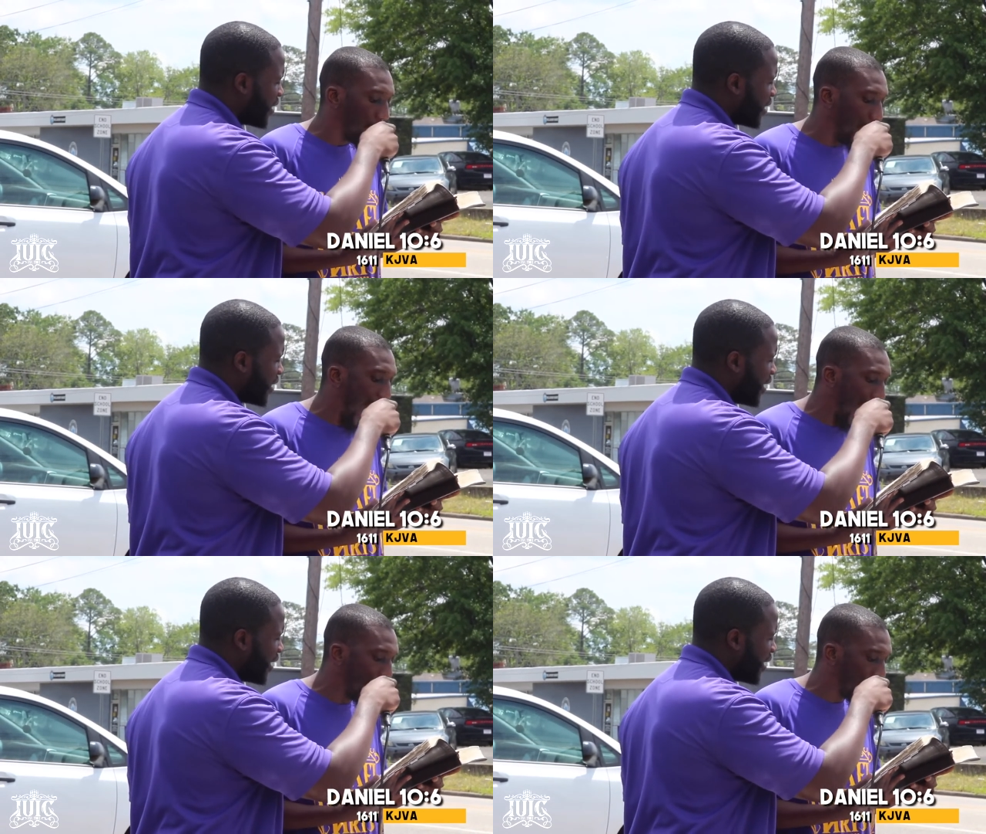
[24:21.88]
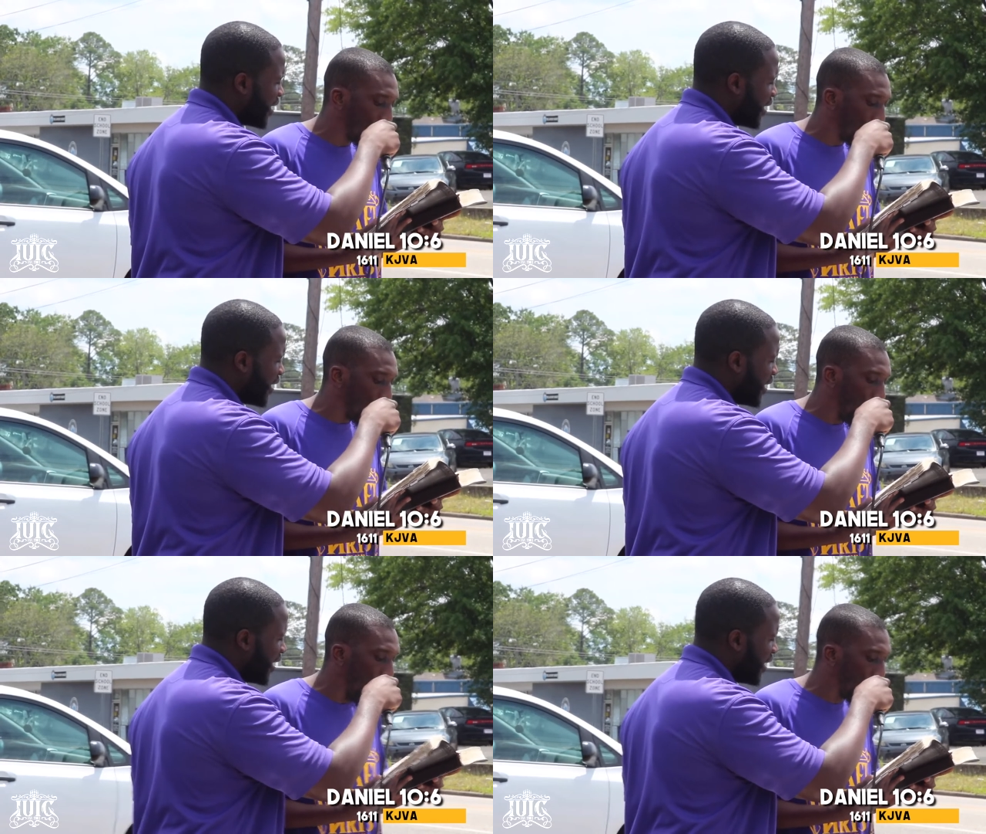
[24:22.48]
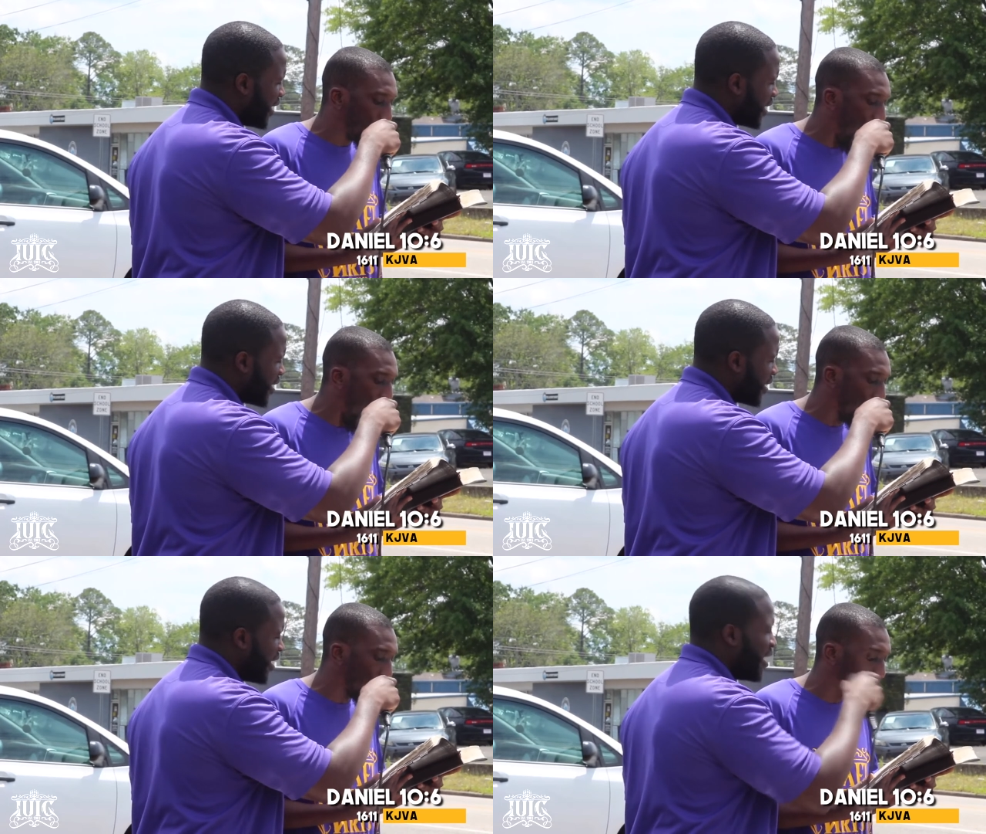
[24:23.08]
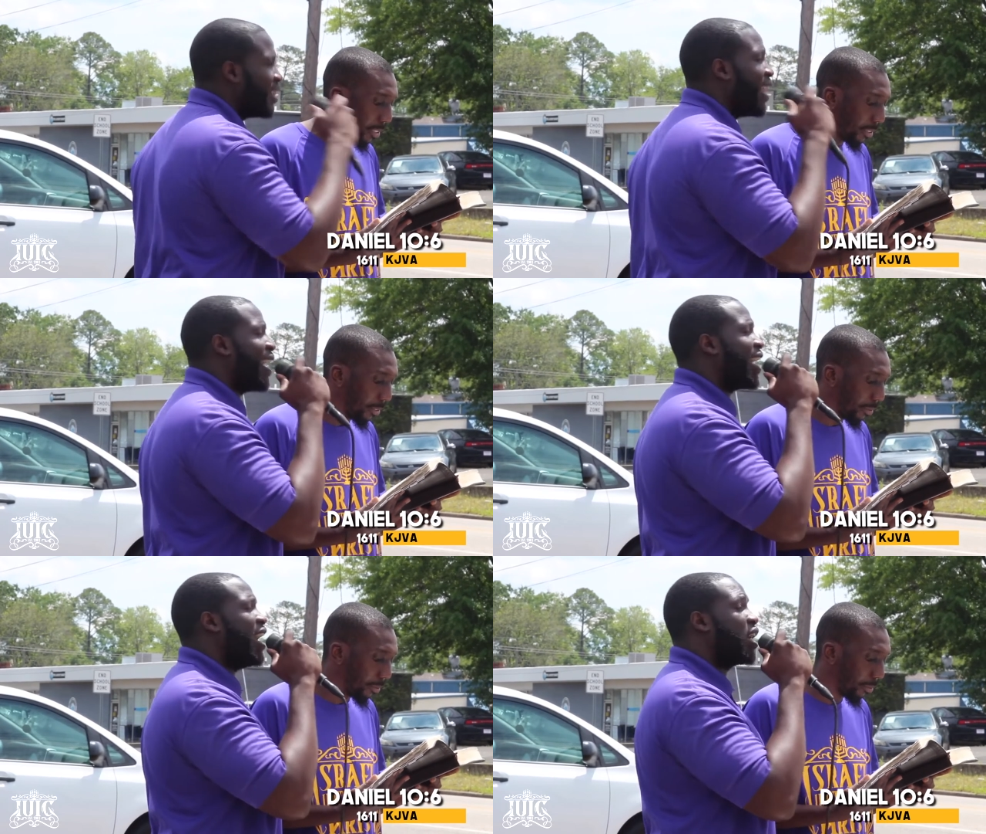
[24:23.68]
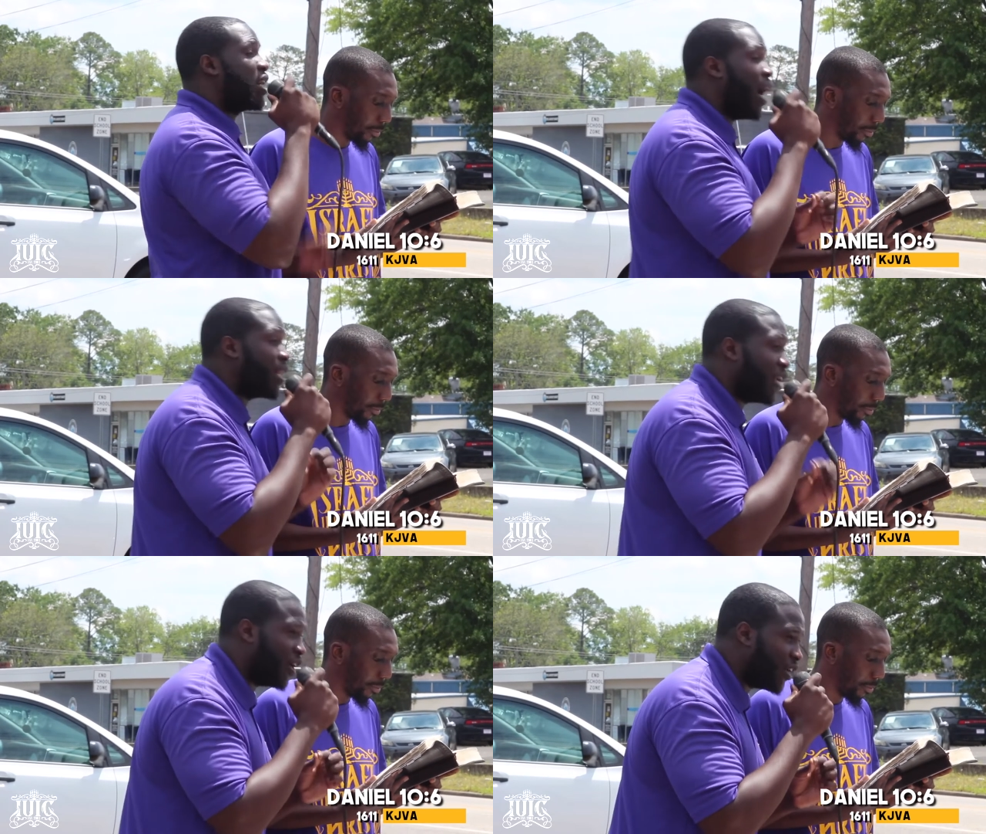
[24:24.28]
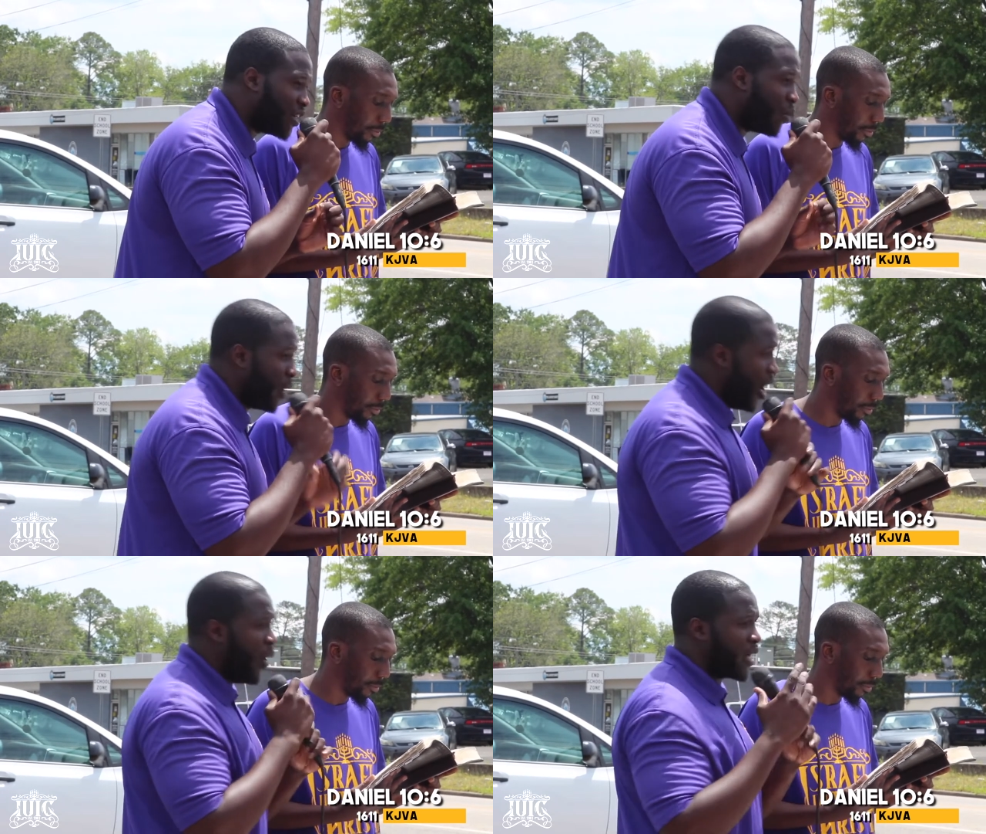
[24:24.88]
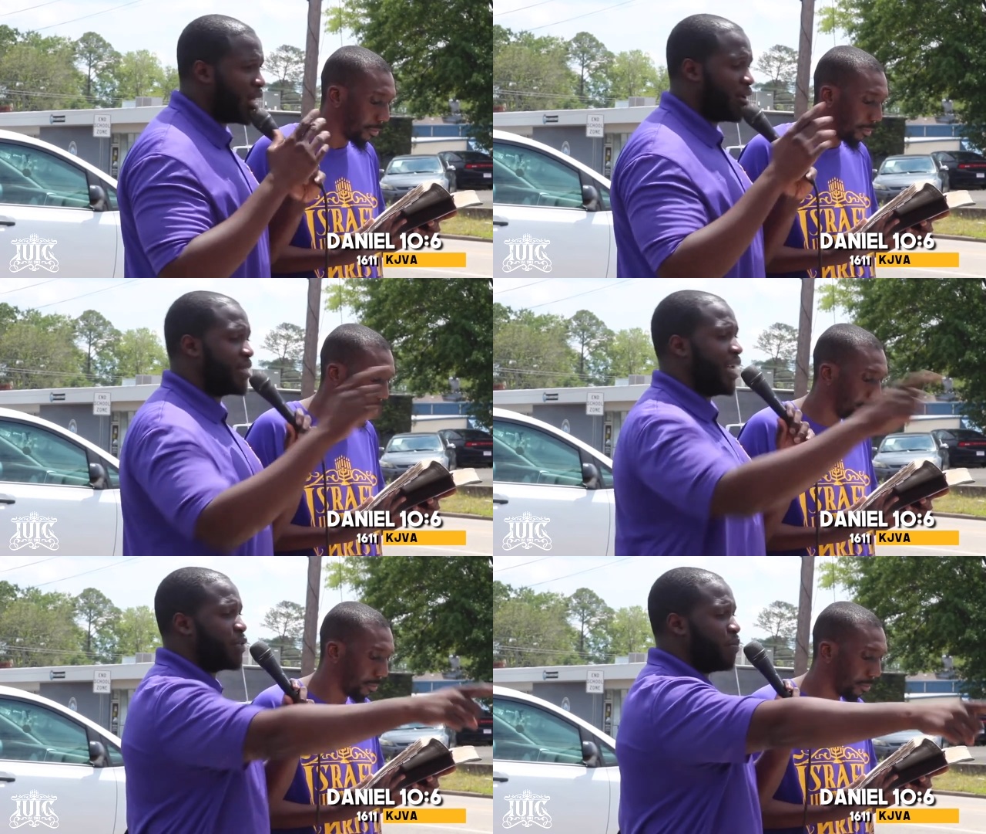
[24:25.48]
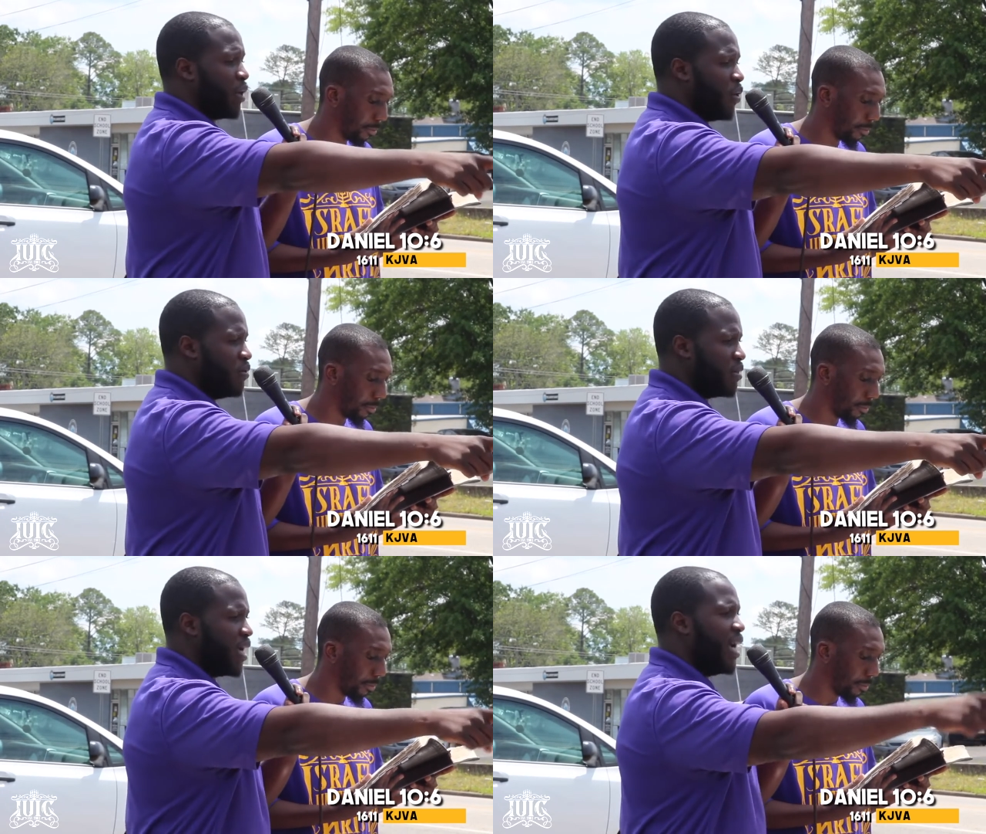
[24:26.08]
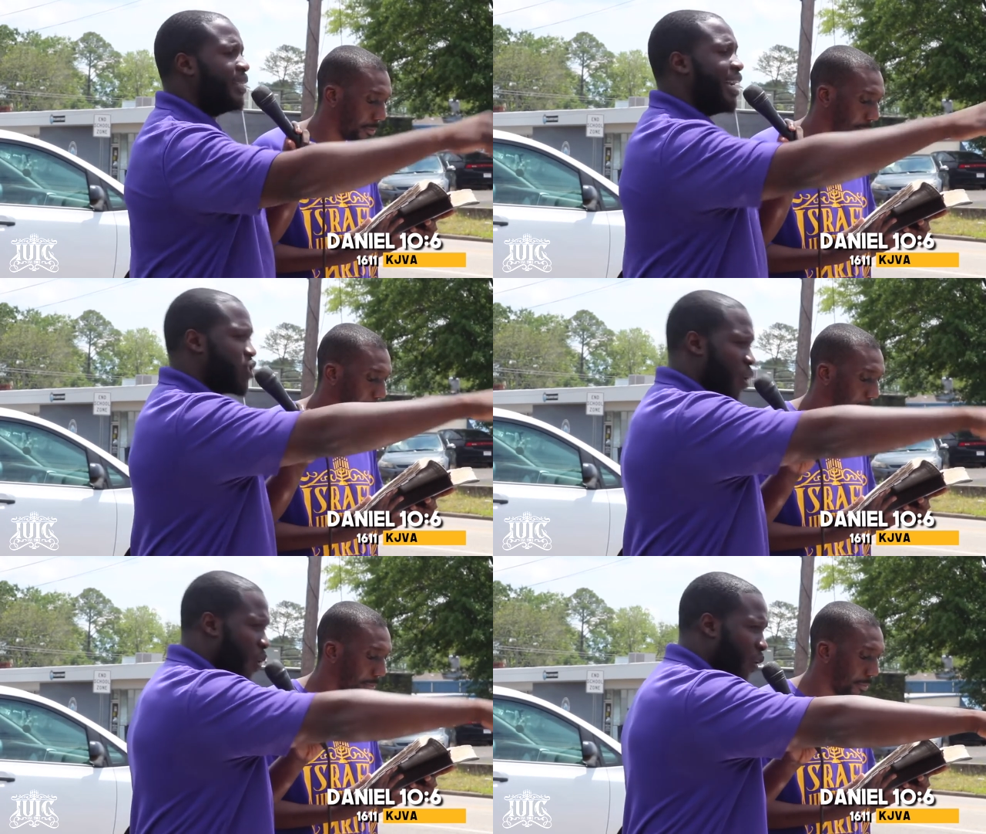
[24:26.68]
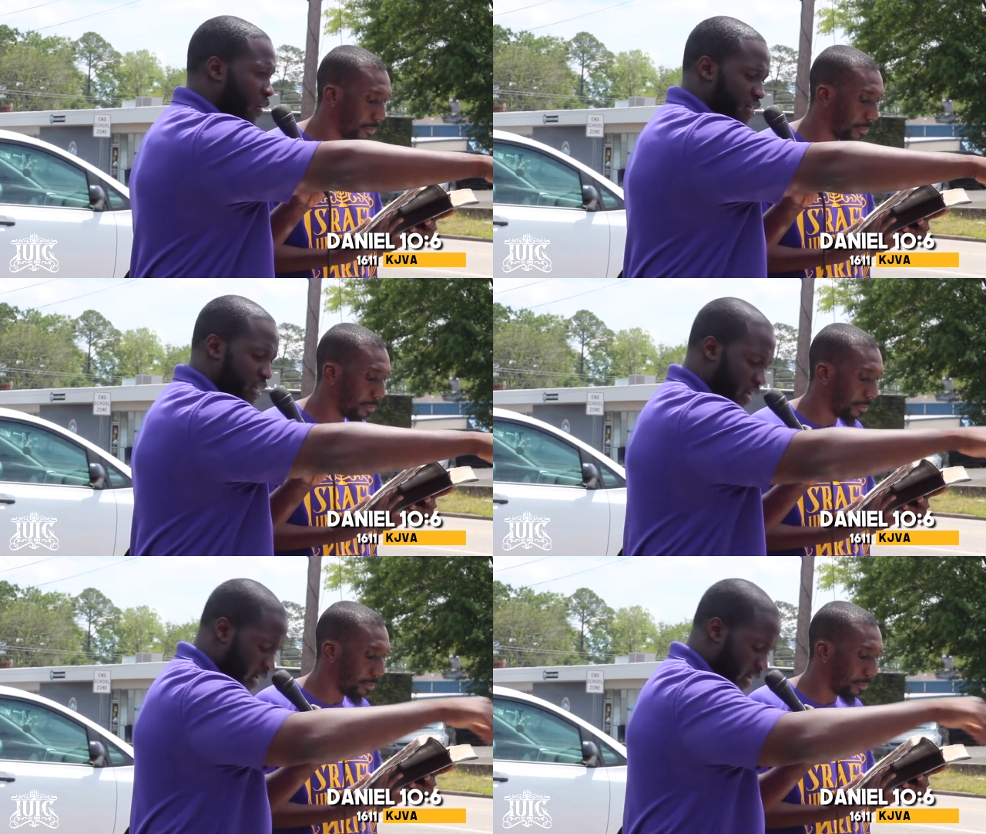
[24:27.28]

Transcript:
Speaker 1: Like in color. Like in color. We know what color is. That's blue. That's orange.